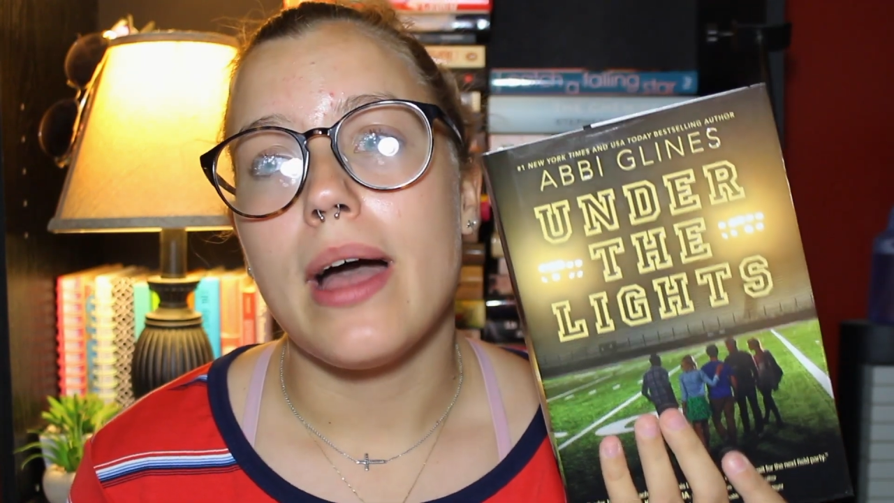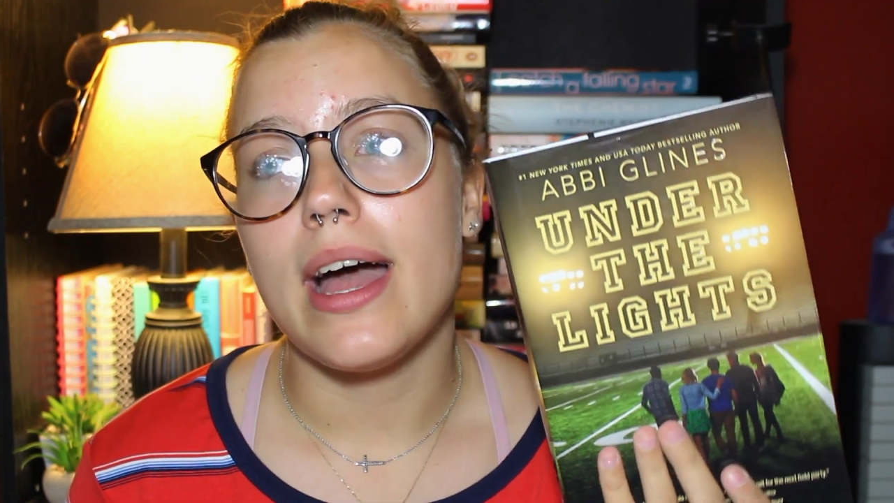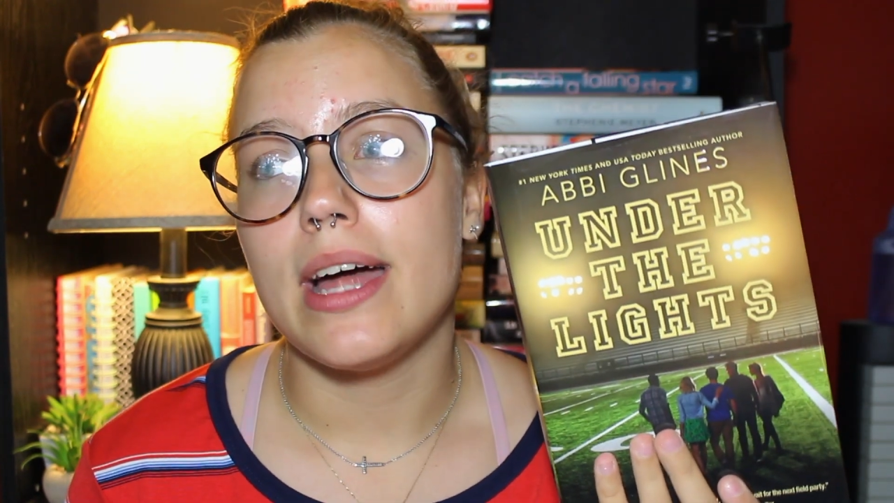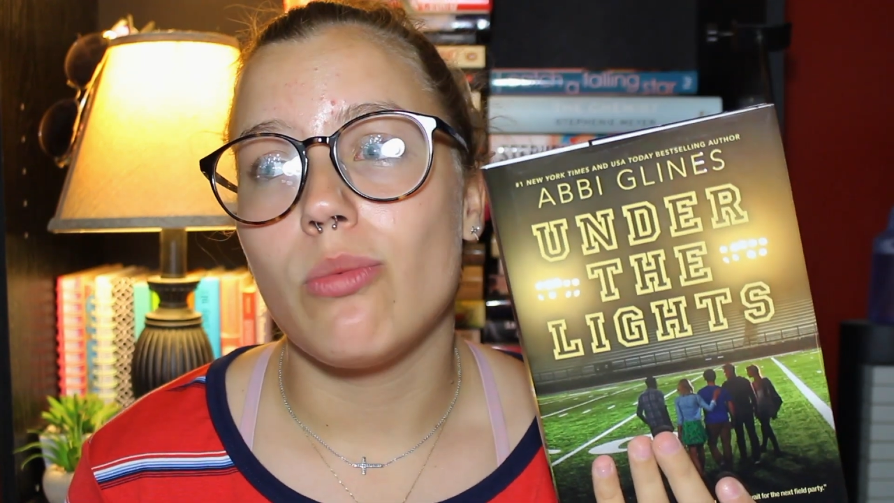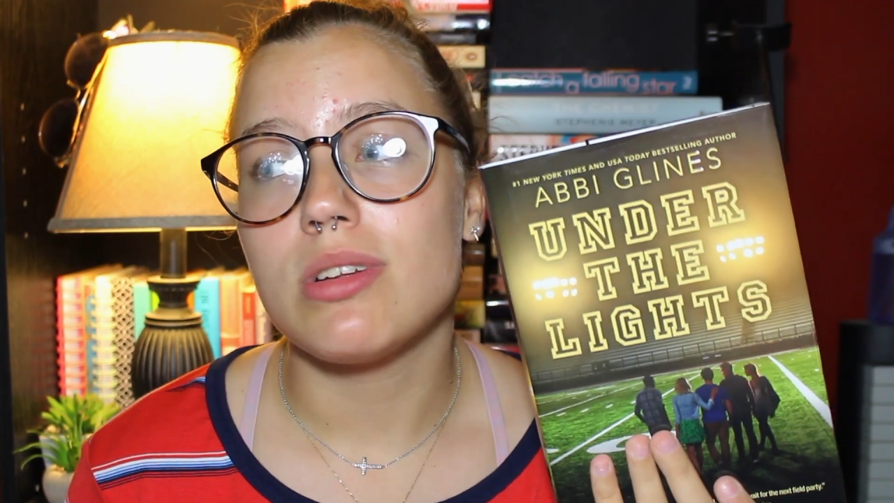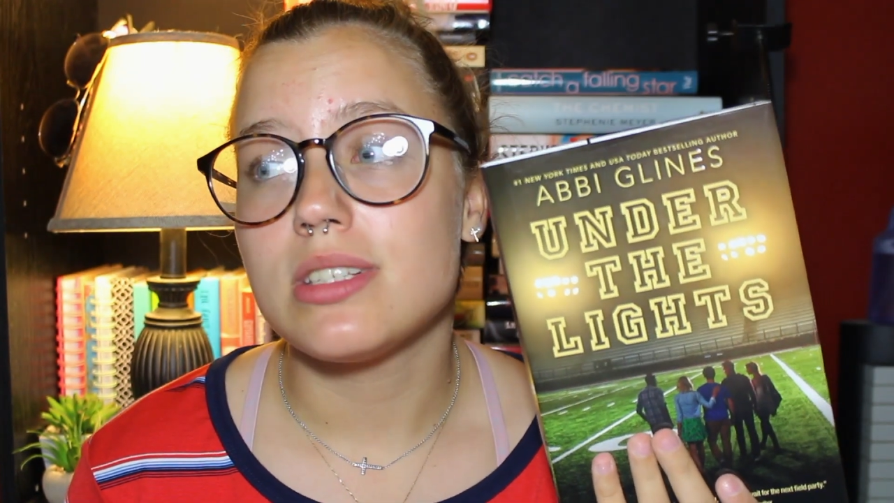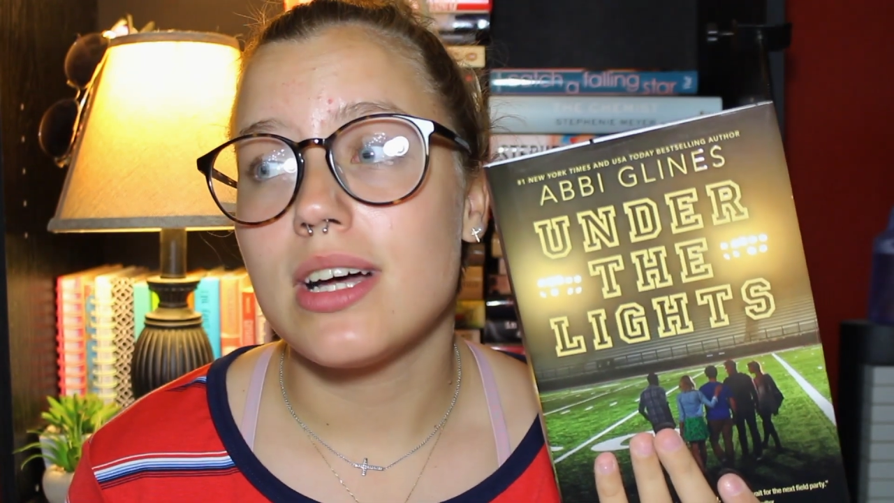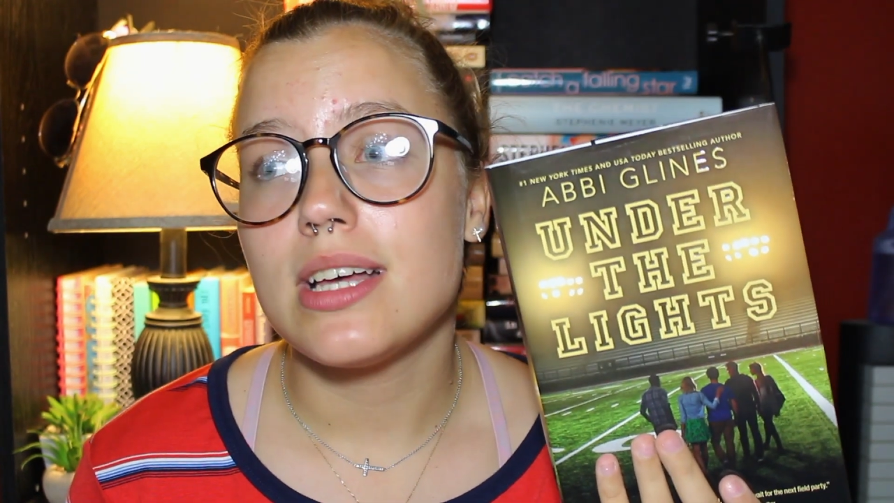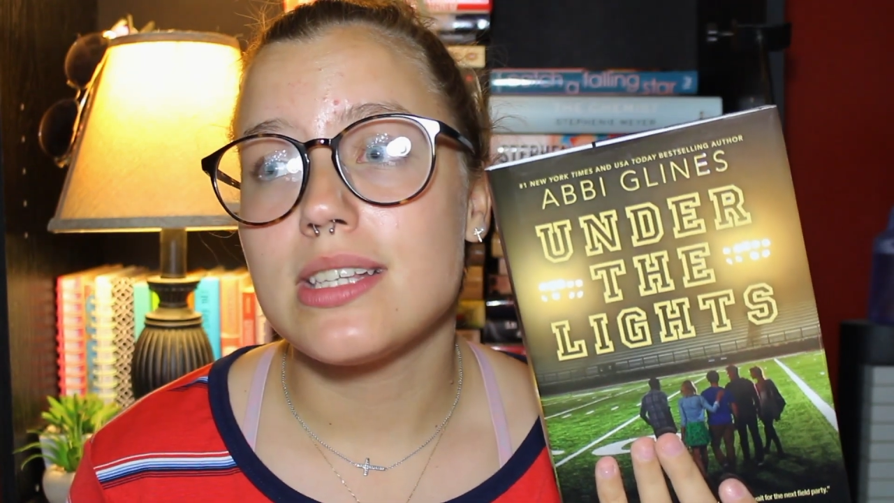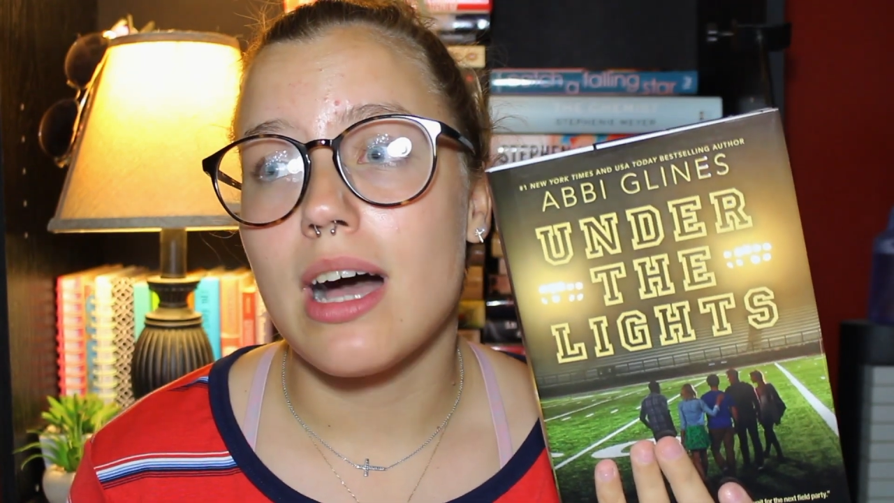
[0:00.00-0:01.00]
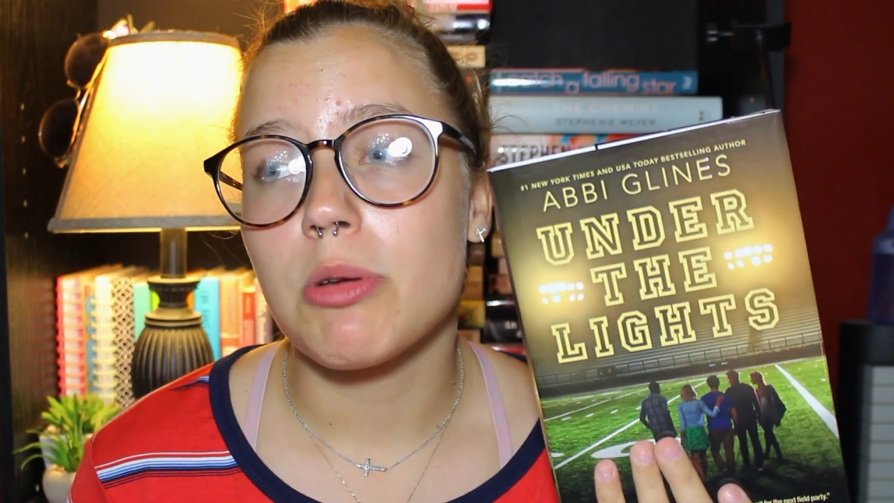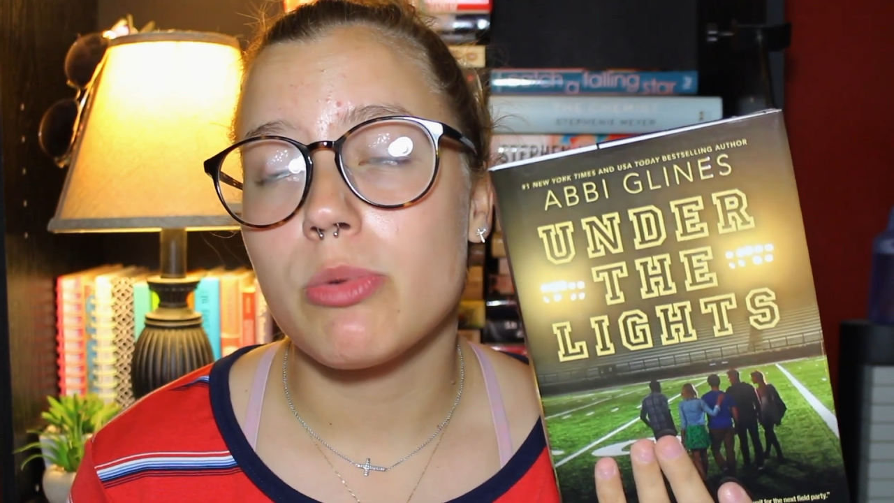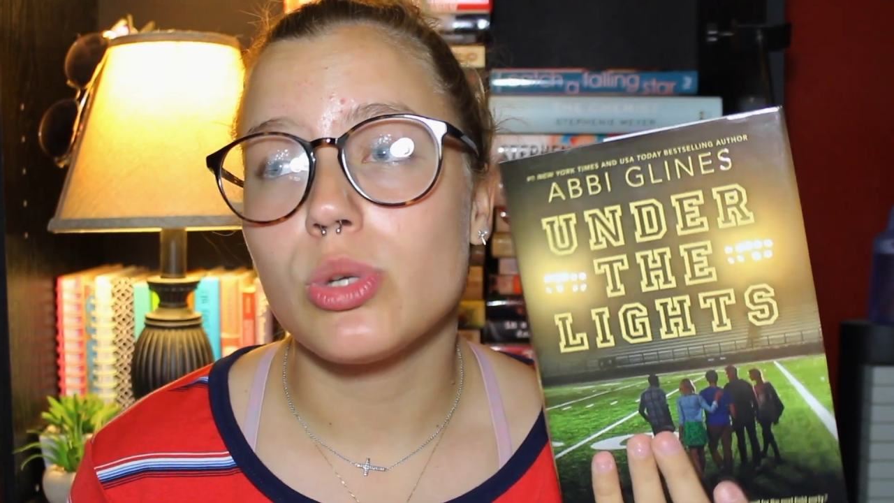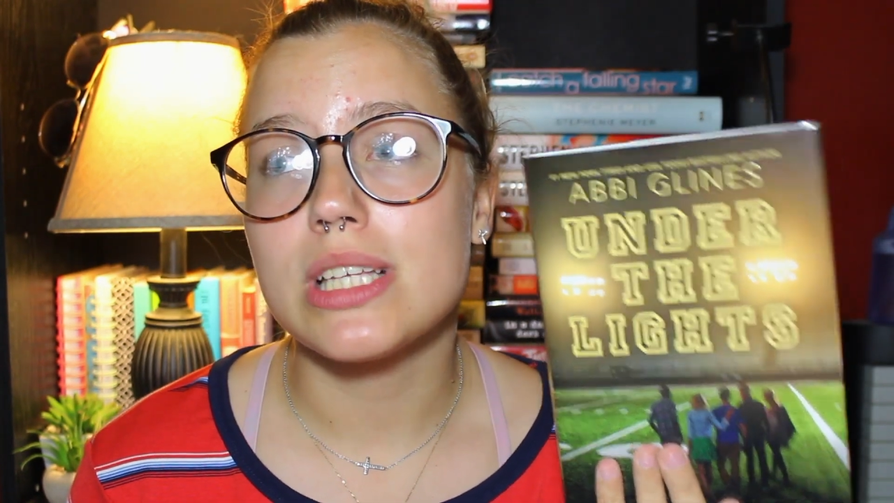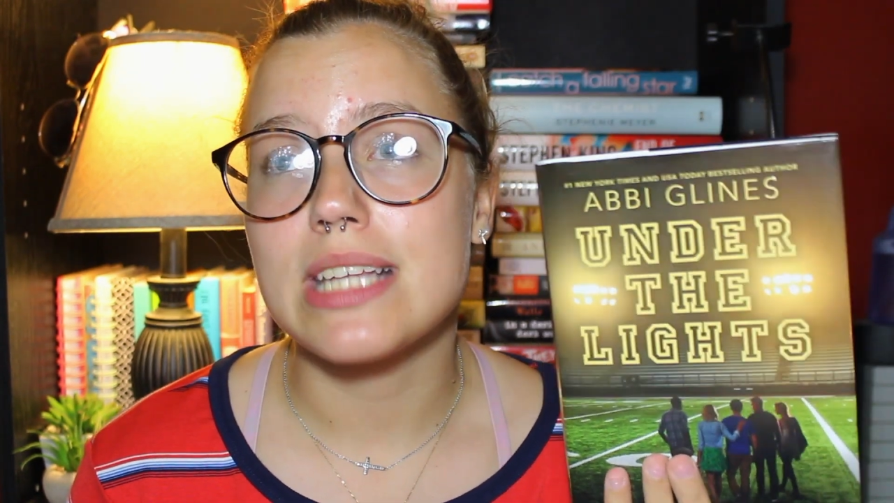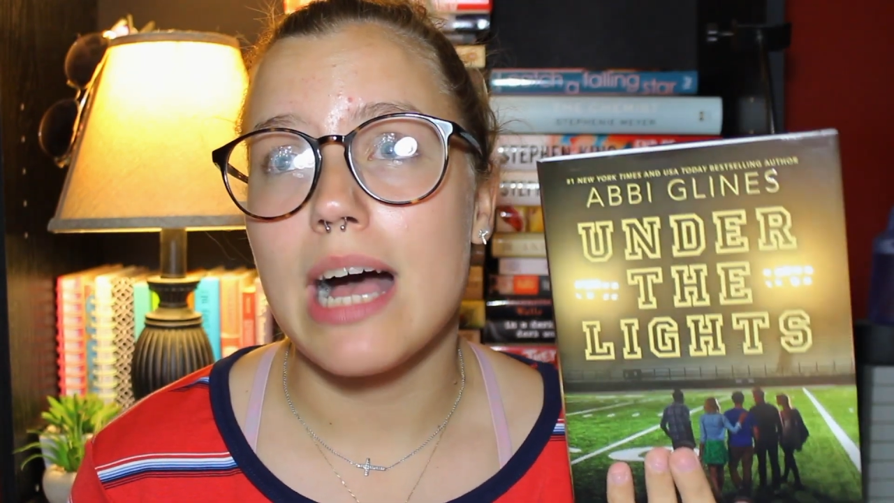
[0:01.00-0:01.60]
And once it does, I'm going to be really